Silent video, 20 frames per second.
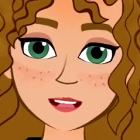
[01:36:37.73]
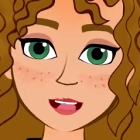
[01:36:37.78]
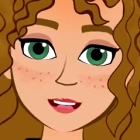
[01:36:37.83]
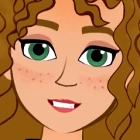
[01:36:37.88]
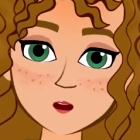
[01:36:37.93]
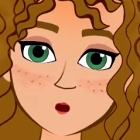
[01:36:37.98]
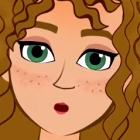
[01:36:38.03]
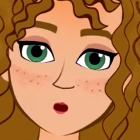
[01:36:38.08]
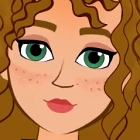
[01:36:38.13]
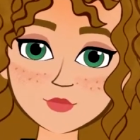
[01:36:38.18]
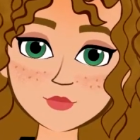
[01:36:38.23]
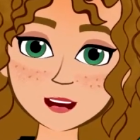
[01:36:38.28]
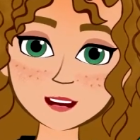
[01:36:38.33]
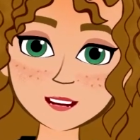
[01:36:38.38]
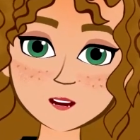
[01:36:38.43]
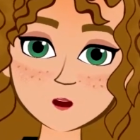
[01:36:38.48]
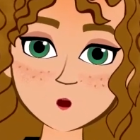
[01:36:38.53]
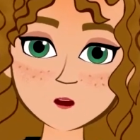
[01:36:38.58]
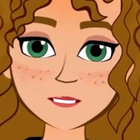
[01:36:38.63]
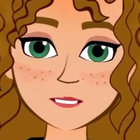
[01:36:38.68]
to show the
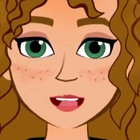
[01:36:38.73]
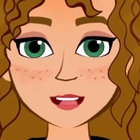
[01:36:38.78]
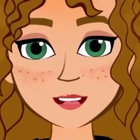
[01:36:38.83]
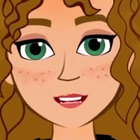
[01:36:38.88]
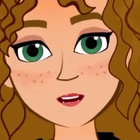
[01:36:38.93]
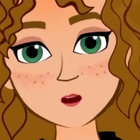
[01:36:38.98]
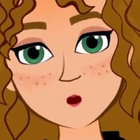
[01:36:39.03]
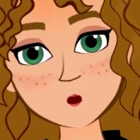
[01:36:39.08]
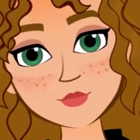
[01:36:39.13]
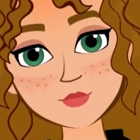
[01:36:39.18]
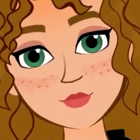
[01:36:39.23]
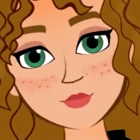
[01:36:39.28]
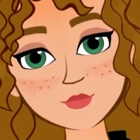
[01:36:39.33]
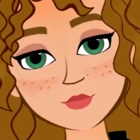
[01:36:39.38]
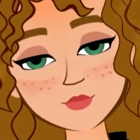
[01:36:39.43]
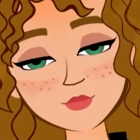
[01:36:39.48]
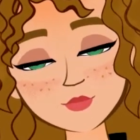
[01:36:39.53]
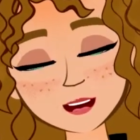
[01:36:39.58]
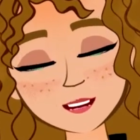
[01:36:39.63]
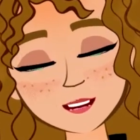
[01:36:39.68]
bracelet to Helen,
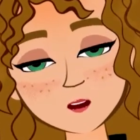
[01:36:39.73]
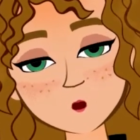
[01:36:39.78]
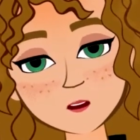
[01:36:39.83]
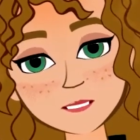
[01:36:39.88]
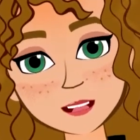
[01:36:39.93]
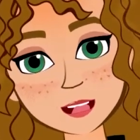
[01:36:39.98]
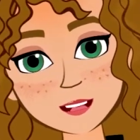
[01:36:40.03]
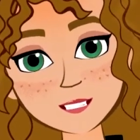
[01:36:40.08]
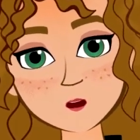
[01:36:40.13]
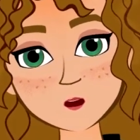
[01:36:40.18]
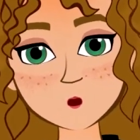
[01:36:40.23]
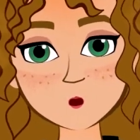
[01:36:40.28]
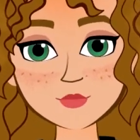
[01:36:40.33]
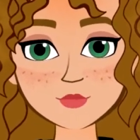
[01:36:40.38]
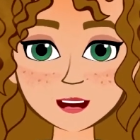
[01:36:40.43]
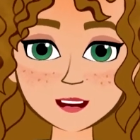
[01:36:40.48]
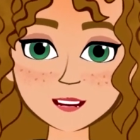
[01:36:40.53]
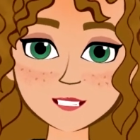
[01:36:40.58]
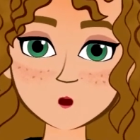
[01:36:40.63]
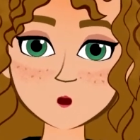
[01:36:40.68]
but somehow I
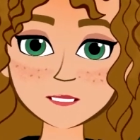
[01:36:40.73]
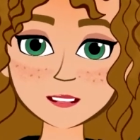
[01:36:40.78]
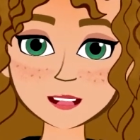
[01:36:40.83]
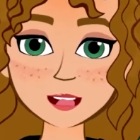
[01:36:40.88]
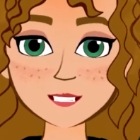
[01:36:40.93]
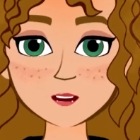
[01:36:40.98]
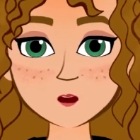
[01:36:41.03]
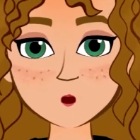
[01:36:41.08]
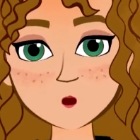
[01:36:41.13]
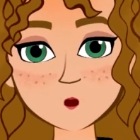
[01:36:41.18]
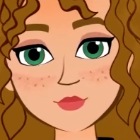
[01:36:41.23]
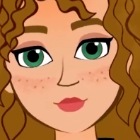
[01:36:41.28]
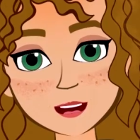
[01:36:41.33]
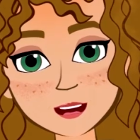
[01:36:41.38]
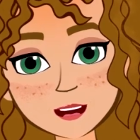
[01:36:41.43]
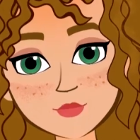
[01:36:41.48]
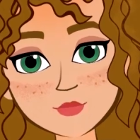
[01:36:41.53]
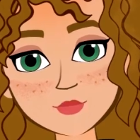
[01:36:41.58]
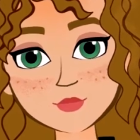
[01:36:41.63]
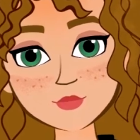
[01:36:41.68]
seemed to have lost it.
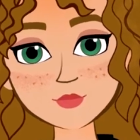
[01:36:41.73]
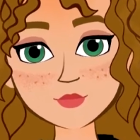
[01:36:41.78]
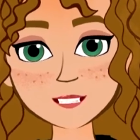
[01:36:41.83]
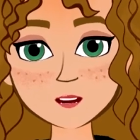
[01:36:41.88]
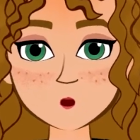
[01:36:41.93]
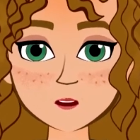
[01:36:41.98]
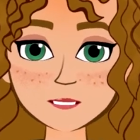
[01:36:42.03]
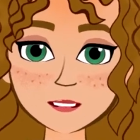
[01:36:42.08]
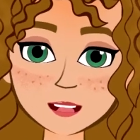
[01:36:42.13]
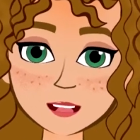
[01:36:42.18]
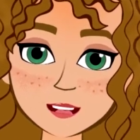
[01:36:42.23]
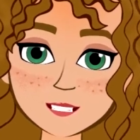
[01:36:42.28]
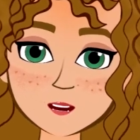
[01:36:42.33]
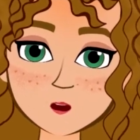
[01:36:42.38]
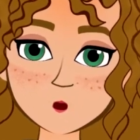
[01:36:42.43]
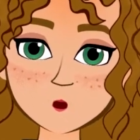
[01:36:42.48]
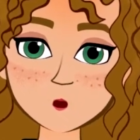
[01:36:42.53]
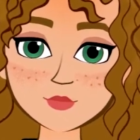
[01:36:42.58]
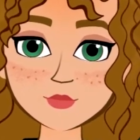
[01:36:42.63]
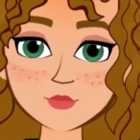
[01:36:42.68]
I couldn't
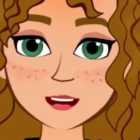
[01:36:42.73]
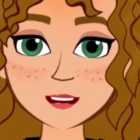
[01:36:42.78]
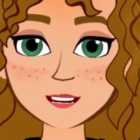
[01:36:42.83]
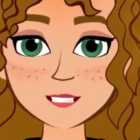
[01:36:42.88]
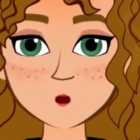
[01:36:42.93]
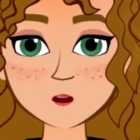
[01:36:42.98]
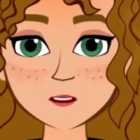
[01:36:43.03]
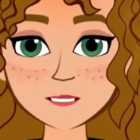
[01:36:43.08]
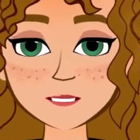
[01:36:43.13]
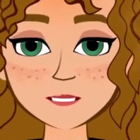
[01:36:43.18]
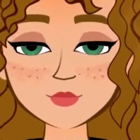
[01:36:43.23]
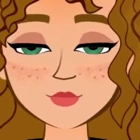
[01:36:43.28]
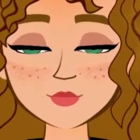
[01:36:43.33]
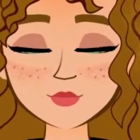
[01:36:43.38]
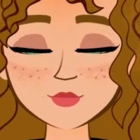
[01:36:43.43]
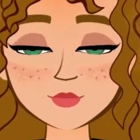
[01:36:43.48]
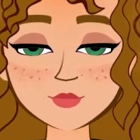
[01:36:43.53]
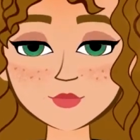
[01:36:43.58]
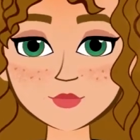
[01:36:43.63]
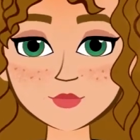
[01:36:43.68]
find it anywhere.
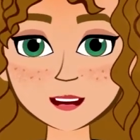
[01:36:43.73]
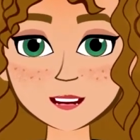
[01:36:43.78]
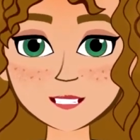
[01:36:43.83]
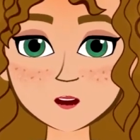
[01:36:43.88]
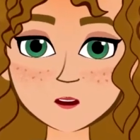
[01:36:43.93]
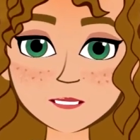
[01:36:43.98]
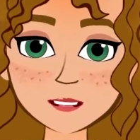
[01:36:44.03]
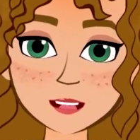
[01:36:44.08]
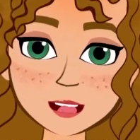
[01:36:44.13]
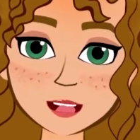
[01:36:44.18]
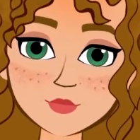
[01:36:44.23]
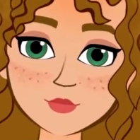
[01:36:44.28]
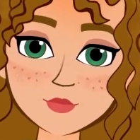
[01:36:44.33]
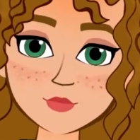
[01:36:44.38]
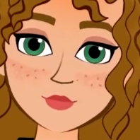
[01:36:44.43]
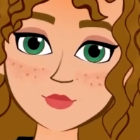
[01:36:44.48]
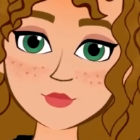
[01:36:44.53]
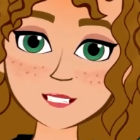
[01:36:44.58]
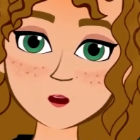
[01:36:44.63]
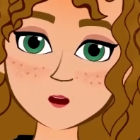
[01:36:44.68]
Anyway,
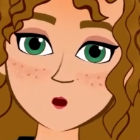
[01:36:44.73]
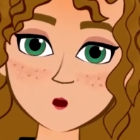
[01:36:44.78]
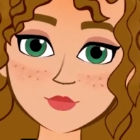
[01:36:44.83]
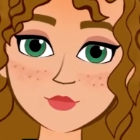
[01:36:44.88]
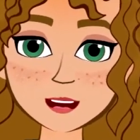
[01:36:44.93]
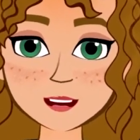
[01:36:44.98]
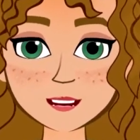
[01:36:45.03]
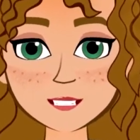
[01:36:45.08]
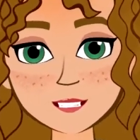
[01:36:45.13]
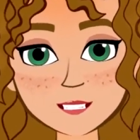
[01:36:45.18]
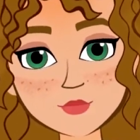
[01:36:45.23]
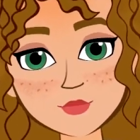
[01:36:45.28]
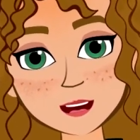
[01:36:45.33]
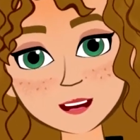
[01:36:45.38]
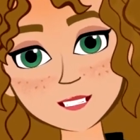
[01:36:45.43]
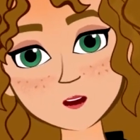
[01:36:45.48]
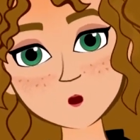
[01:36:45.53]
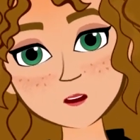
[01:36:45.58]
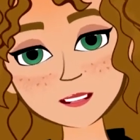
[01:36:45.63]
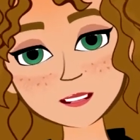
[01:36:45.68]
when I told Helen
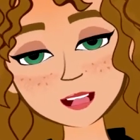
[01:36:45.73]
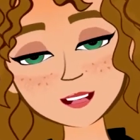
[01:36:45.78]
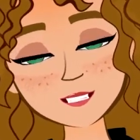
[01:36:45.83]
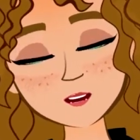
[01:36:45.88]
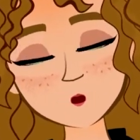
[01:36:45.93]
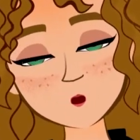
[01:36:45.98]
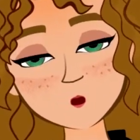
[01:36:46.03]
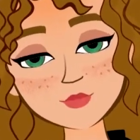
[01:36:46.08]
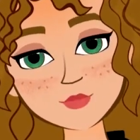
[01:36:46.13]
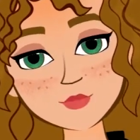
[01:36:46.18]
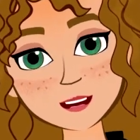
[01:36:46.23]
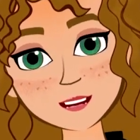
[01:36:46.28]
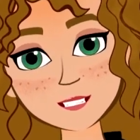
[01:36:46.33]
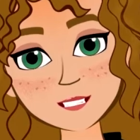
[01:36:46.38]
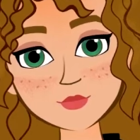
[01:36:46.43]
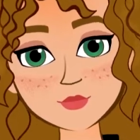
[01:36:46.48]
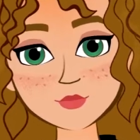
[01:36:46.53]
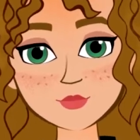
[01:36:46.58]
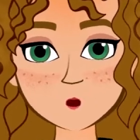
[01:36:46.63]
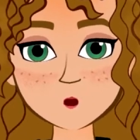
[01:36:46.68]
about his proposal,
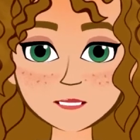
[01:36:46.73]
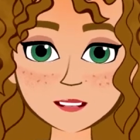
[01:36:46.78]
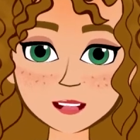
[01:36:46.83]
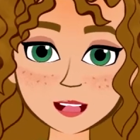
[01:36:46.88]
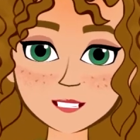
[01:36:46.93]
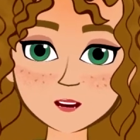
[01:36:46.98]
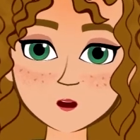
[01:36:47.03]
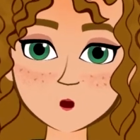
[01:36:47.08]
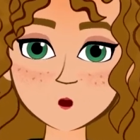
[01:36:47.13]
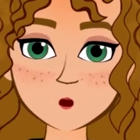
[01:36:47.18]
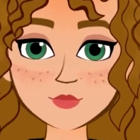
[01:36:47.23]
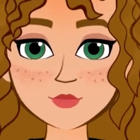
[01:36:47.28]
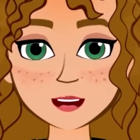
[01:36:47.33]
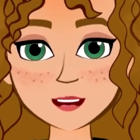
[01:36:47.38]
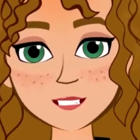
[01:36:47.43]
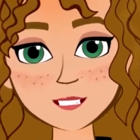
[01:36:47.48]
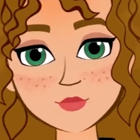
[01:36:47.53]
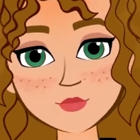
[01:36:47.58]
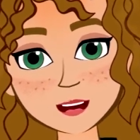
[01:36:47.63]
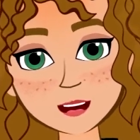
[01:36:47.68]
she was thrilled
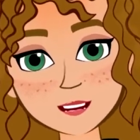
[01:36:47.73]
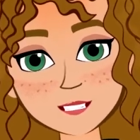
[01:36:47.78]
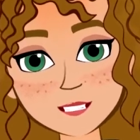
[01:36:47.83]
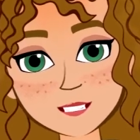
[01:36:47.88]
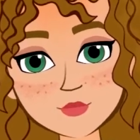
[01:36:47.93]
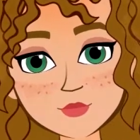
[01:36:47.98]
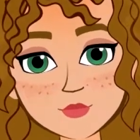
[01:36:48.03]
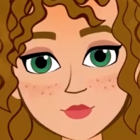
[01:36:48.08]
for me.